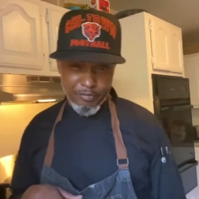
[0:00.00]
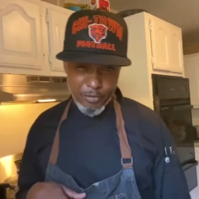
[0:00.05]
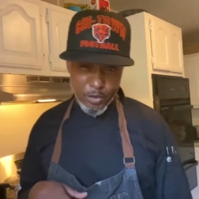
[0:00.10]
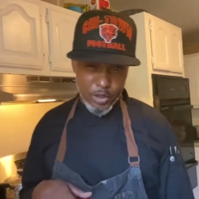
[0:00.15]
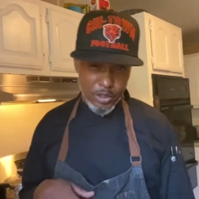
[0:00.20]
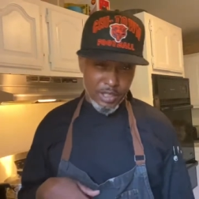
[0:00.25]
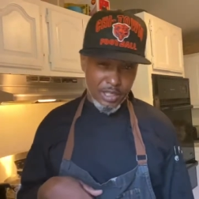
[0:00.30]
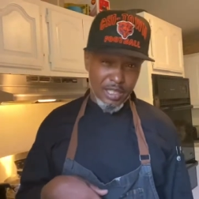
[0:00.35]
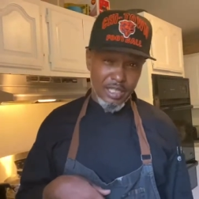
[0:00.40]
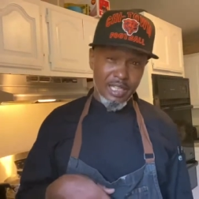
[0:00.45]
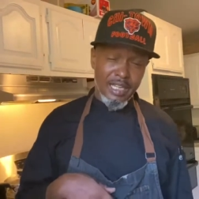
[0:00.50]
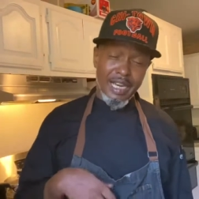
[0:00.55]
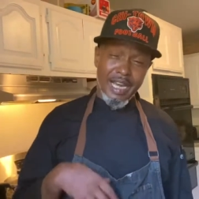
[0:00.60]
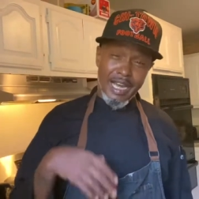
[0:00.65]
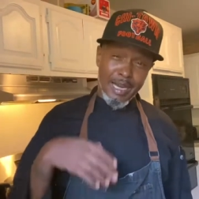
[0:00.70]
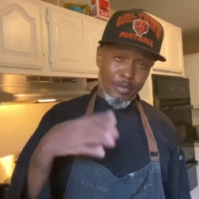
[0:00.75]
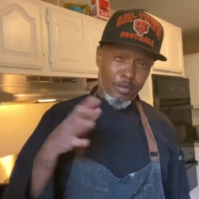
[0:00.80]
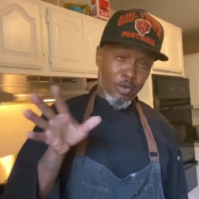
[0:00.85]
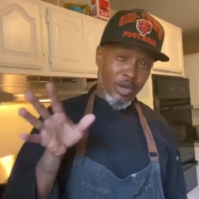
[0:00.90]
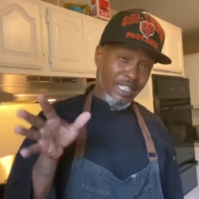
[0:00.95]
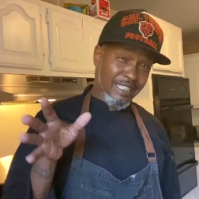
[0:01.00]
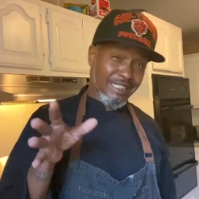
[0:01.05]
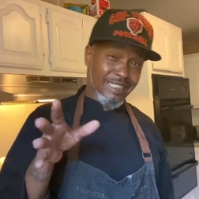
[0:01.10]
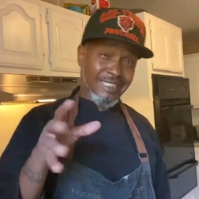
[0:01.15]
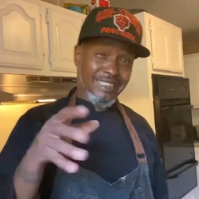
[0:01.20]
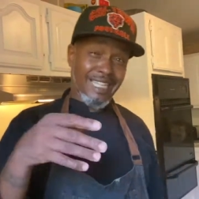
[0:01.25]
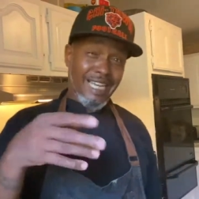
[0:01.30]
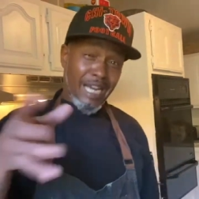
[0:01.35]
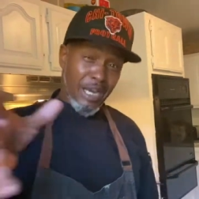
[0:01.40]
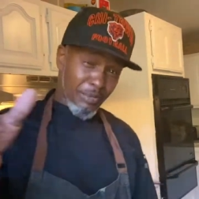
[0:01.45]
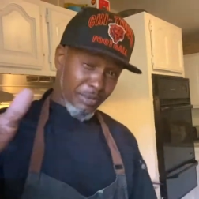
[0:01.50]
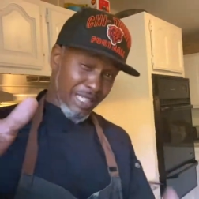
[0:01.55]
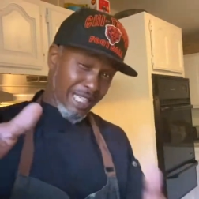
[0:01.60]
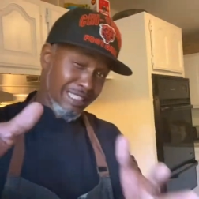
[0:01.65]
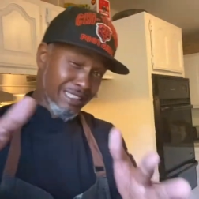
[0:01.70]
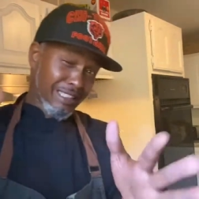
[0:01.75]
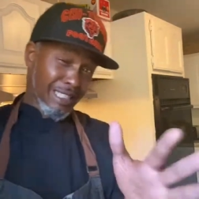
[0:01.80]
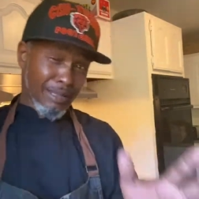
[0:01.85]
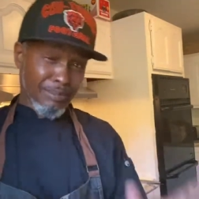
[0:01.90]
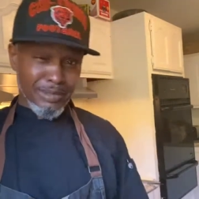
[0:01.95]
on it. I'm wasting time when I
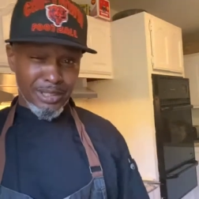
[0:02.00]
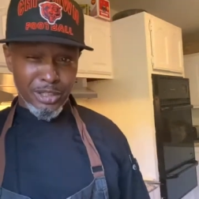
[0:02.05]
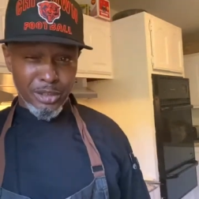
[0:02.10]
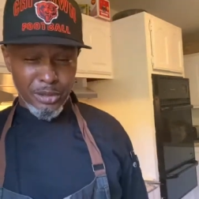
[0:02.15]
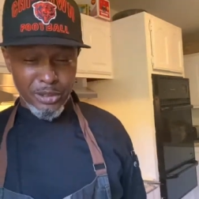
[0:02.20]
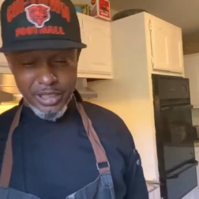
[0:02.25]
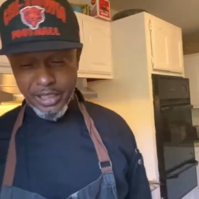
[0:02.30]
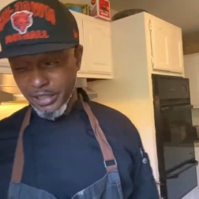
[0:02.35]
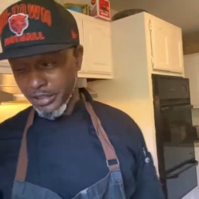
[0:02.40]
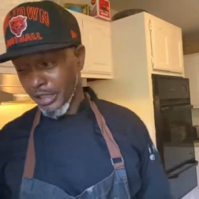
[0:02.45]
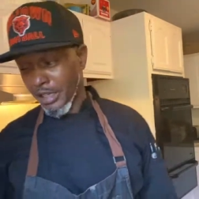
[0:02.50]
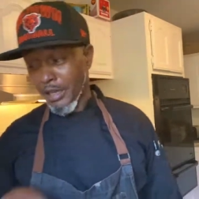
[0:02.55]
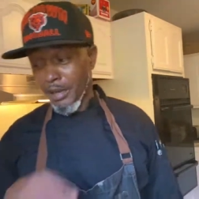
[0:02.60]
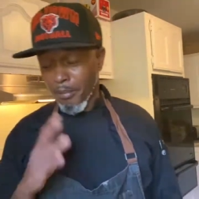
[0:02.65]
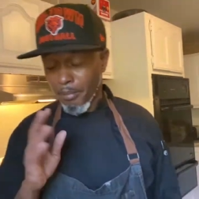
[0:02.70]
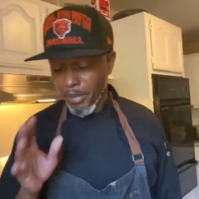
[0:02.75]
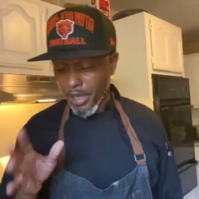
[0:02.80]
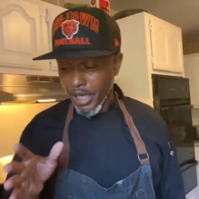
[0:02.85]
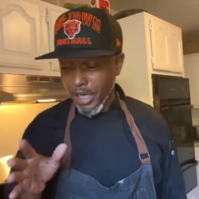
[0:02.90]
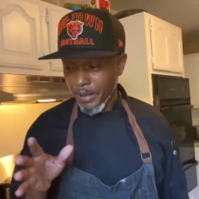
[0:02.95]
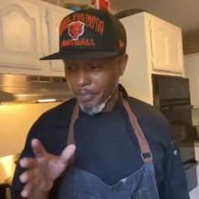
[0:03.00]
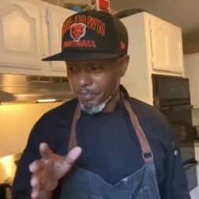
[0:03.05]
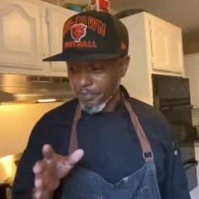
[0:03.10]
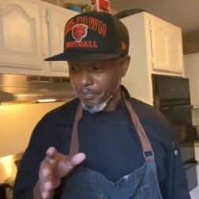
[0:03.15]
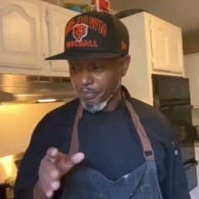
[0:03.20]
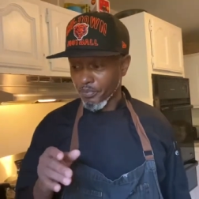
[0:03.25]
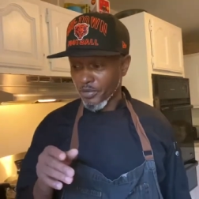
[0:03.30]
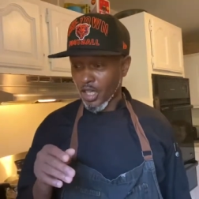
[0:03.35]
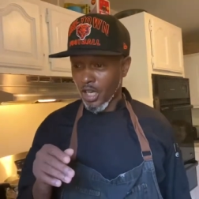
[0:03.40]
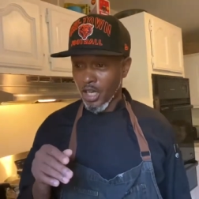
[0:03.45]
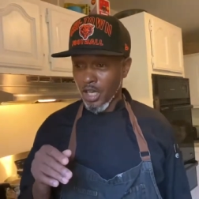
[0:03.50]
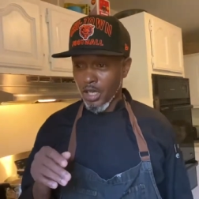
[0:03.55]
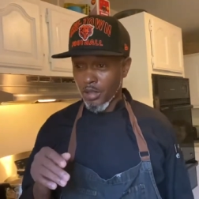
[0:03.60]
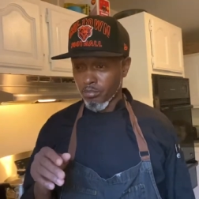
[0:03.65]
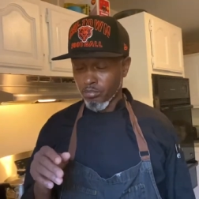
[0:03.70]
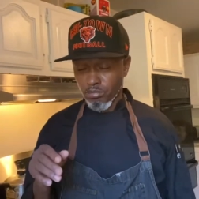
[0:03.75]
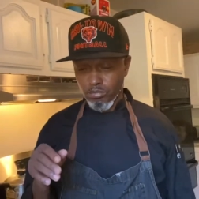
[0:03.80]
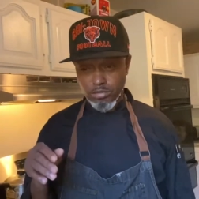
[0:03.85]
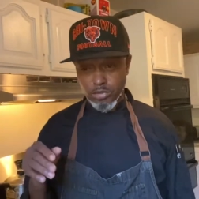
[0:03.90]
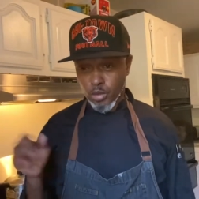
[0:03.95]
stop to do this. But
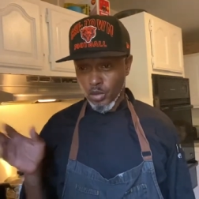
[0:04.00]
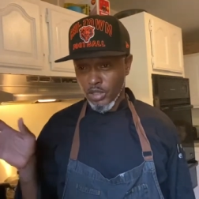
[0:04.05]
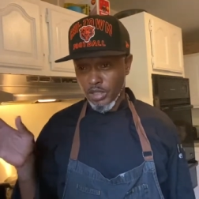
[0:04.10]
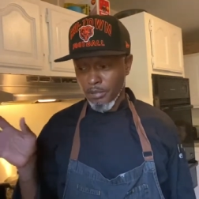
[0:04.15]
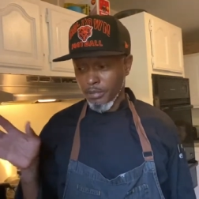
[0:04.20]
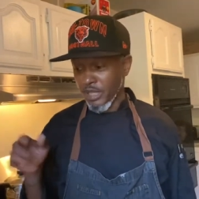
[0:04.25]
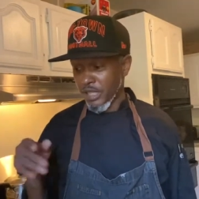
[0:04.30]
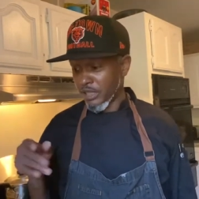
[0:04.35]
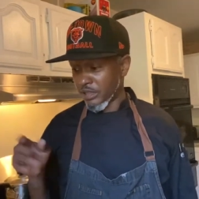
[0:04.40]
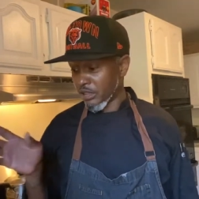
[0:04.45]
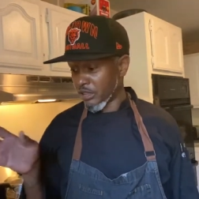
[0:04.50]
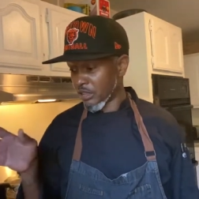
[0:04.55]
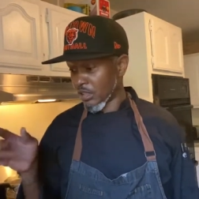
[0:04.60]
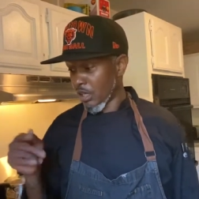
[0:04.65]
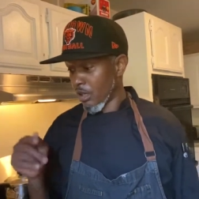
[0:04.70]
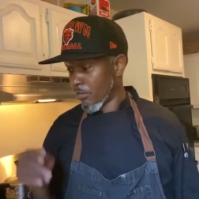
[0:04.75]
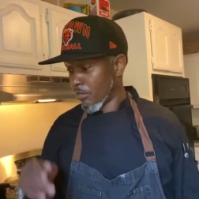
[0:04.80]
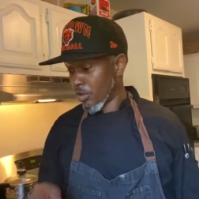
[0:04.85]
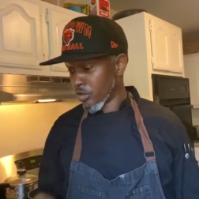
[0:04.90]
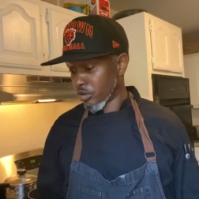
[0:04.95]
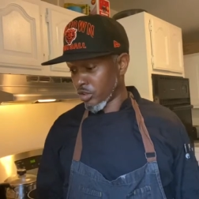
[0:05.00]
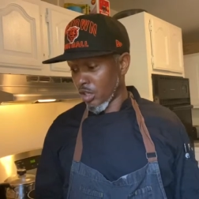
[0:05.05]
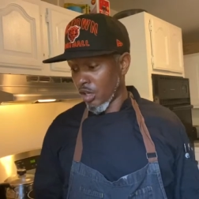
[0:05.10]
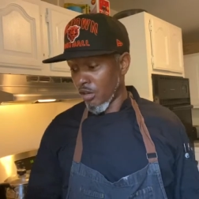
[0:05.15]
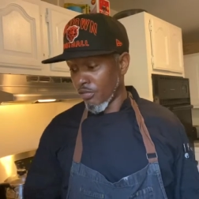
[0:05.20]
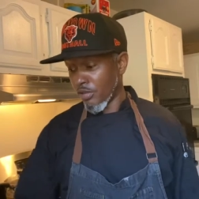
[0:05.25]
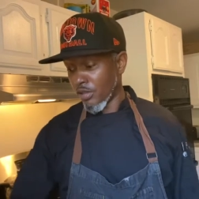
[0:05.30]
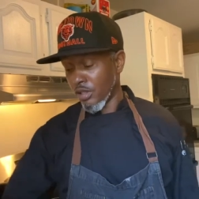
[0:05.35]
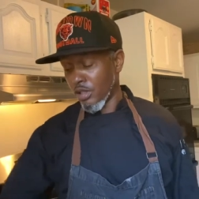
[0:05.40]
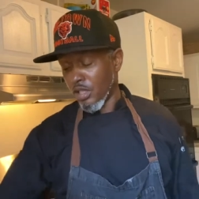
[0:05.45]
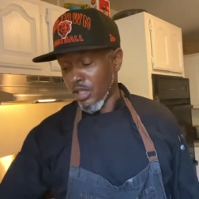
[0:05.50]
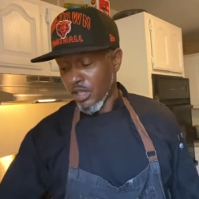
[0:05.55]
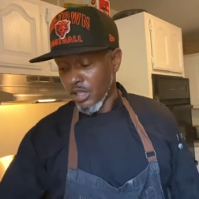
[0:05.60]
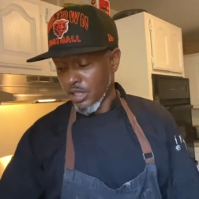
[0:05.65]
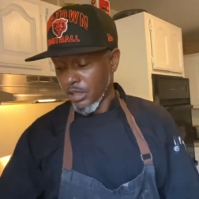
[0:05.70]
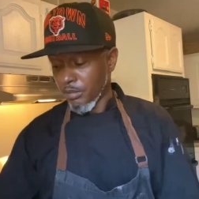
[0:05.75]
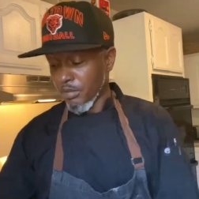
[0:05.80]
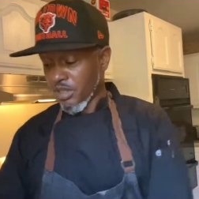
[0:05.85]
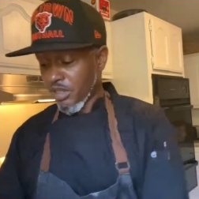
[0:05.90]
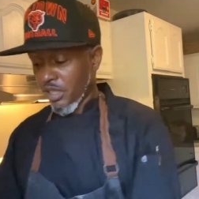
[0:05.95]
um, 20 minutes is almost over.
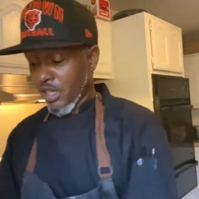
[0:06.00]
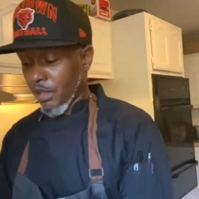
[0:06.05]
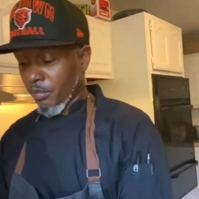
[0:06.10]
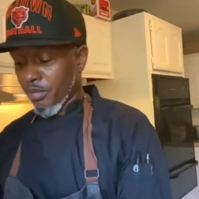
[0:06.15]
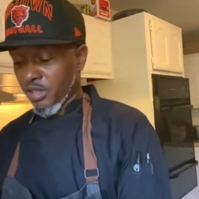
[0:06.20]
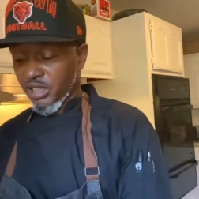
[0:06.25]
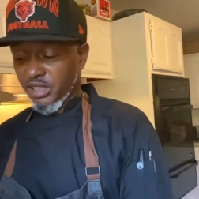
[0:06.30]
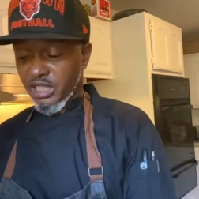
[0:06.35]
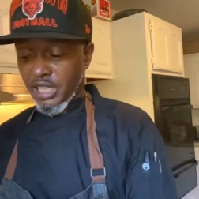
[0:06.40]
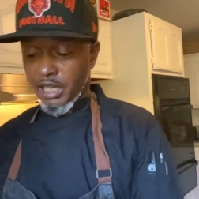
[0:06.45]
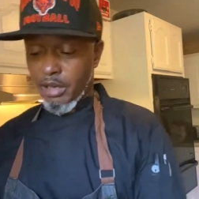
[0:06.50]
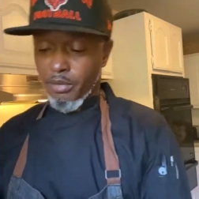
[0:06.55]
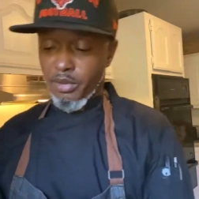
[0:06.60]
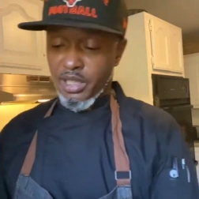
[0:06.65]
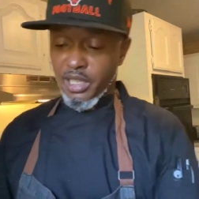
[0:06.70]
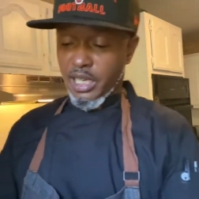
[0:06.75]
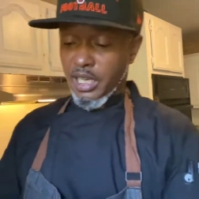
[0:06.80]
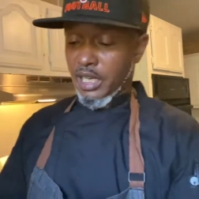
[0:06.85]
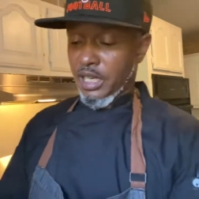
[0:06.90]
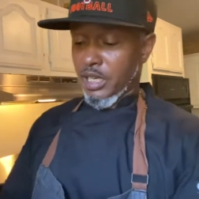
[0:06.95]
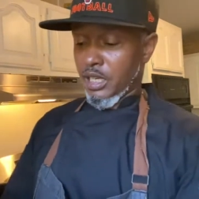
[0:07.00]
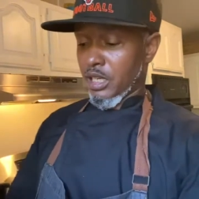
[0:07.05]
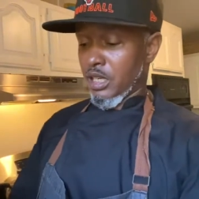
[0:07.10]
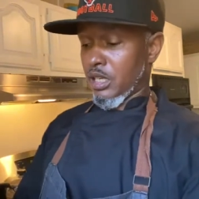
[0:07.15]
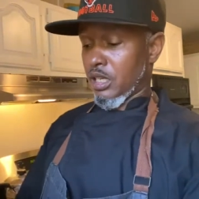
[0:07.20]
Let me see how much time we got.